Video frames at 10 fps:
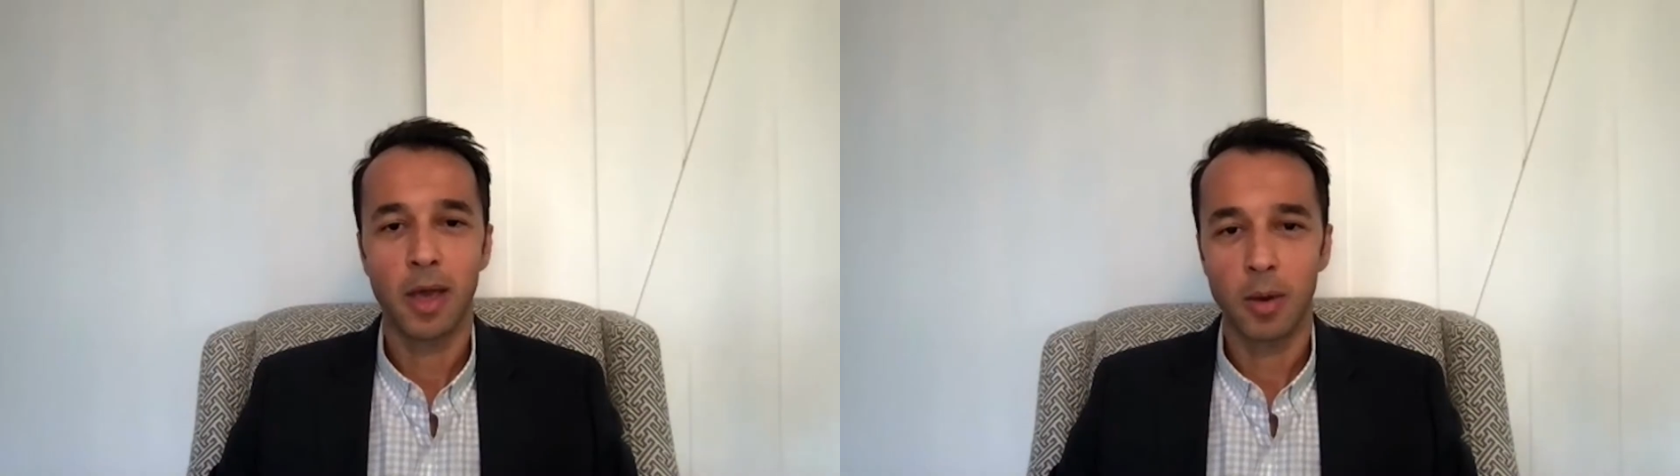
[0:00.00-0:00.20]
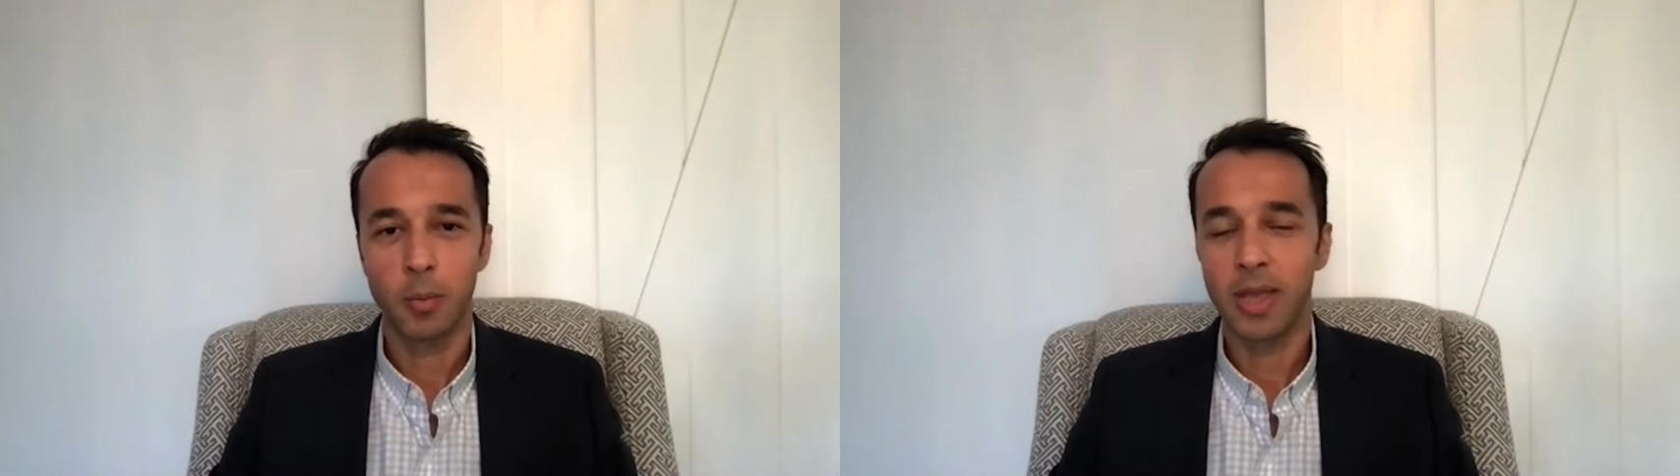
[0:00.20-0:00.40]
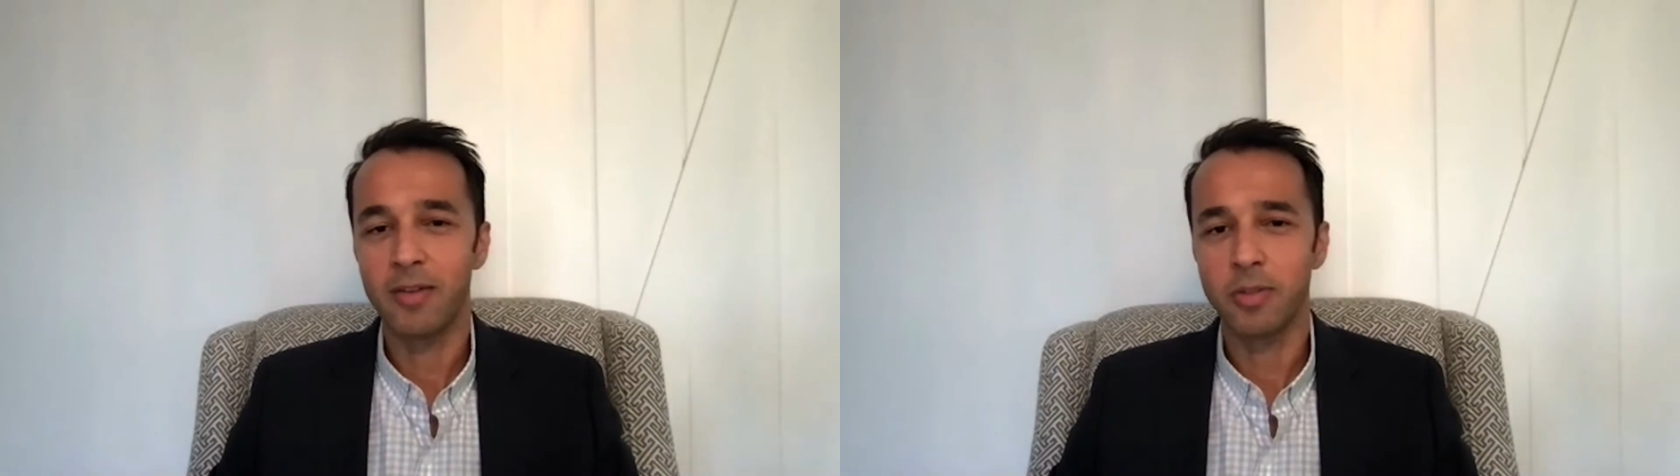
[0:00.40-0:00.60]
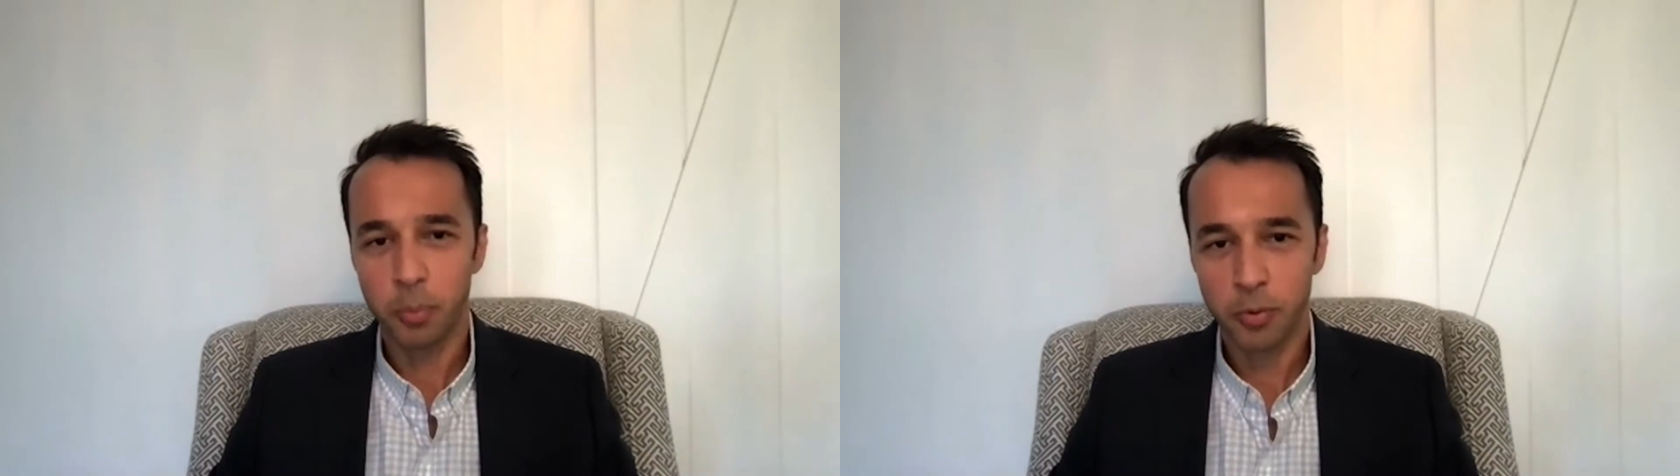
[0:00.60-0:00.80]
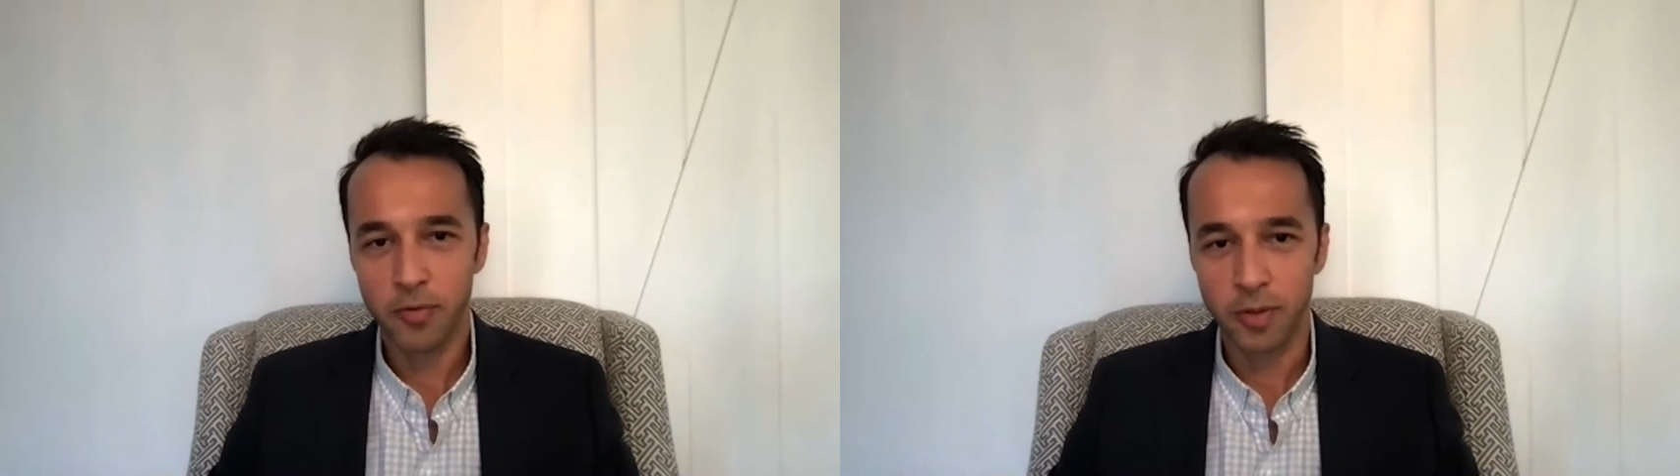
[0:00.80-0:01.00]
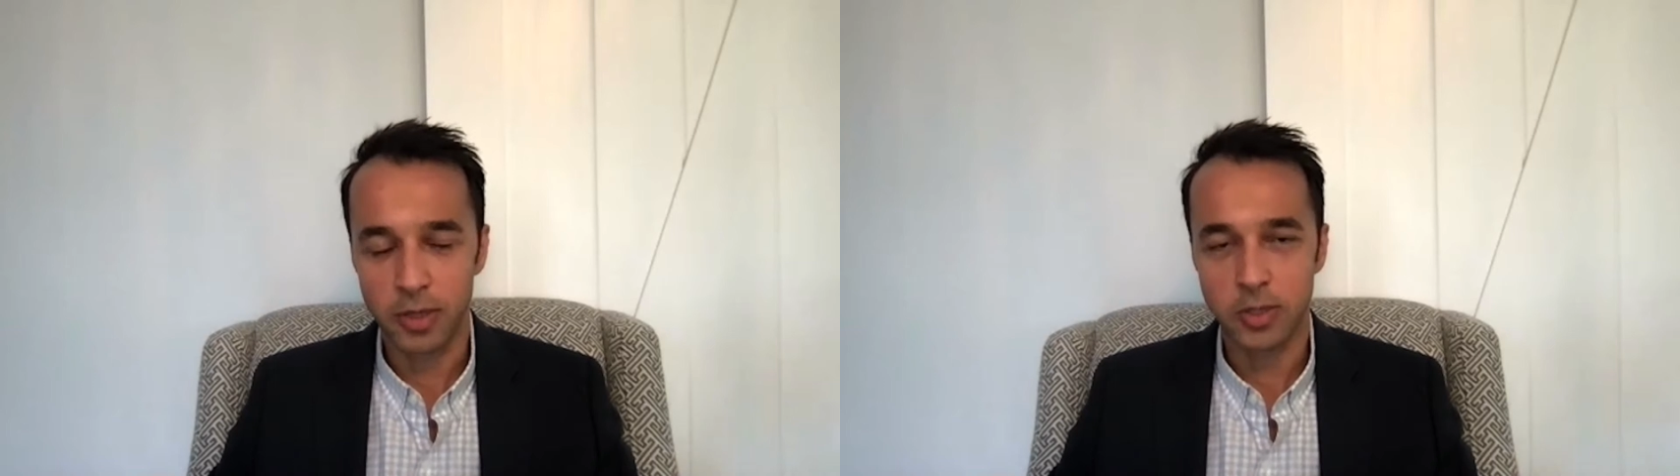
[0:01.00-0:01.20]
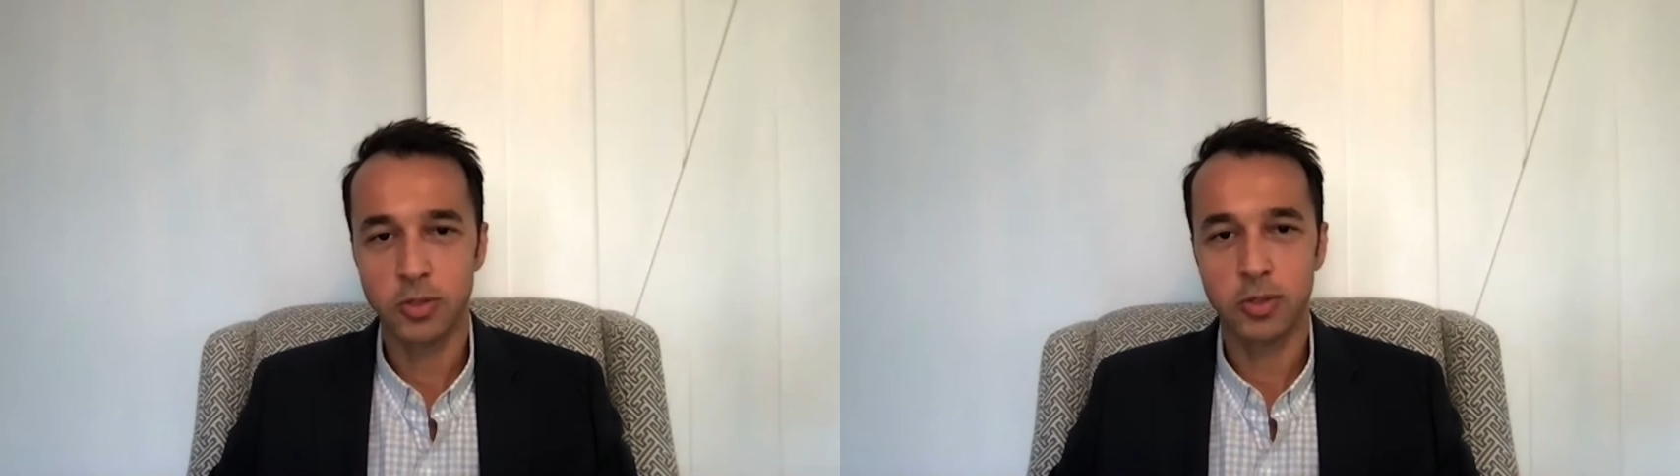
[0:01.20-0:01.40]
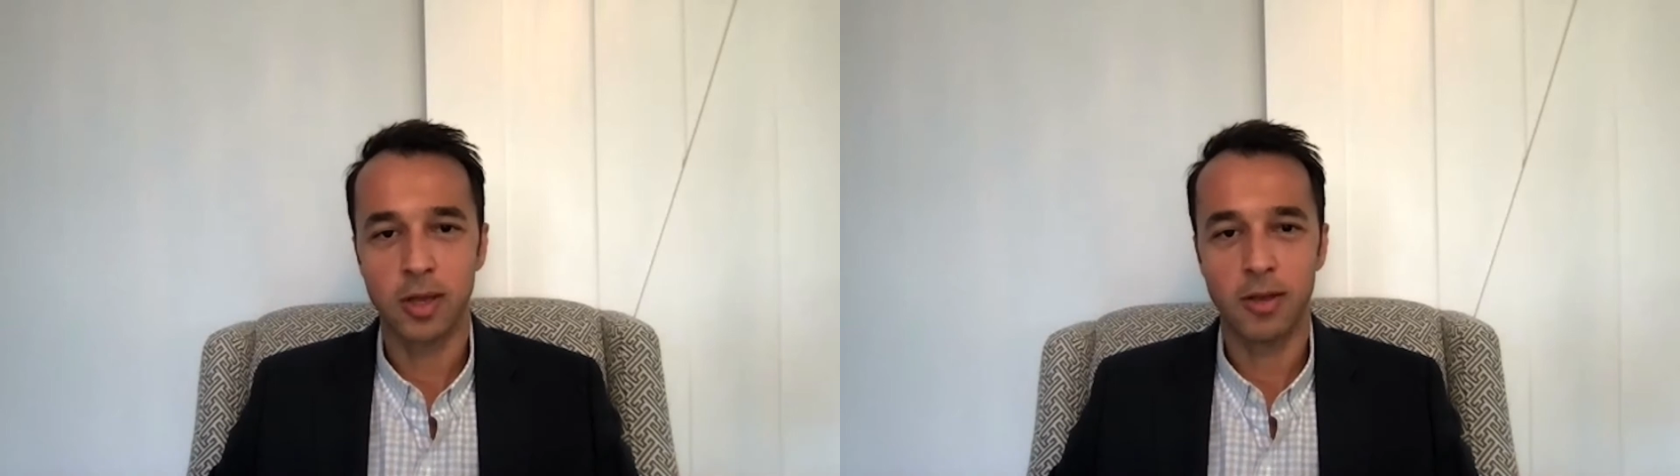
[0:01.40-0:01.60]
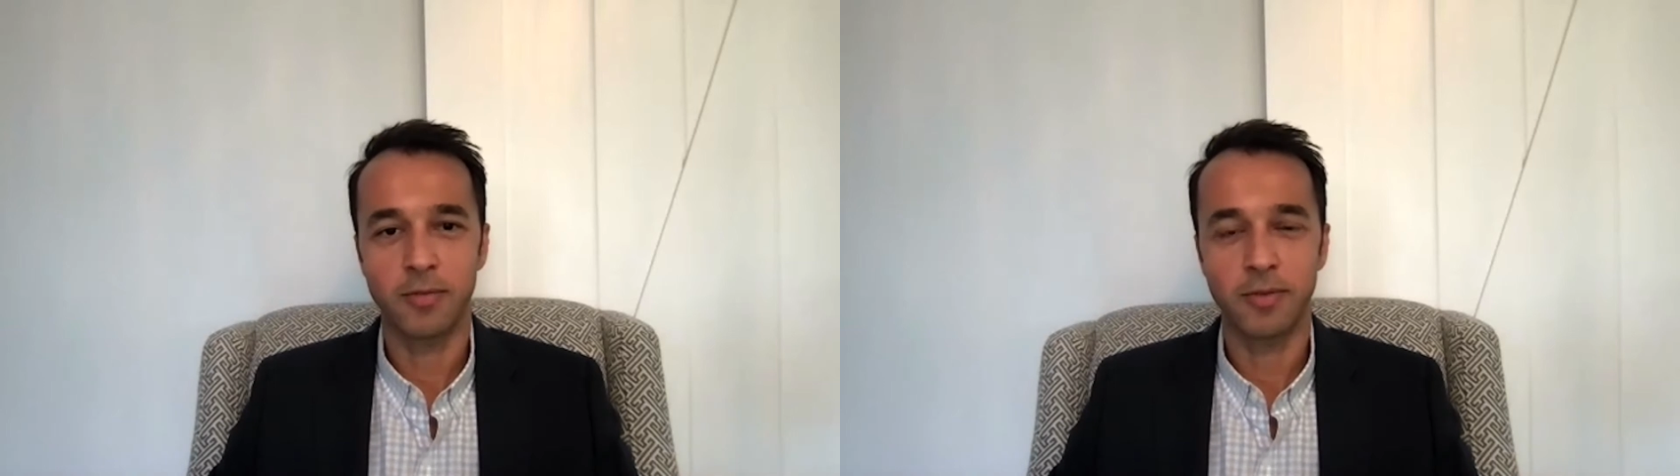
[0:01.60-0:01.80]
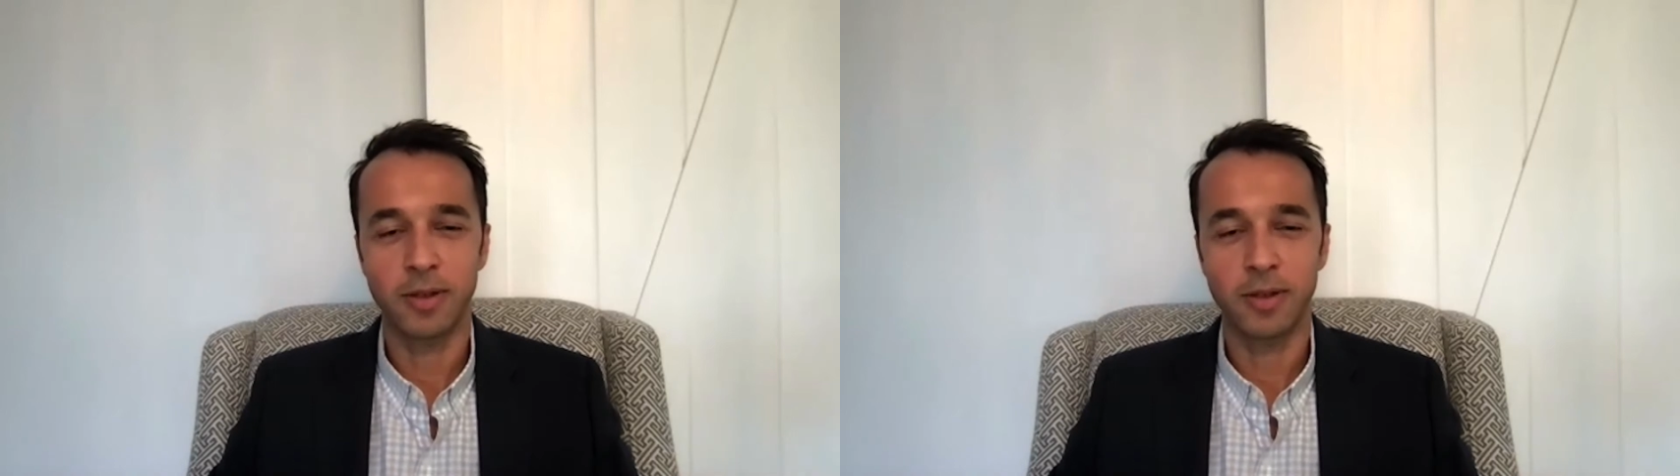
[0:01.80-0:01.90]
We have the privilege of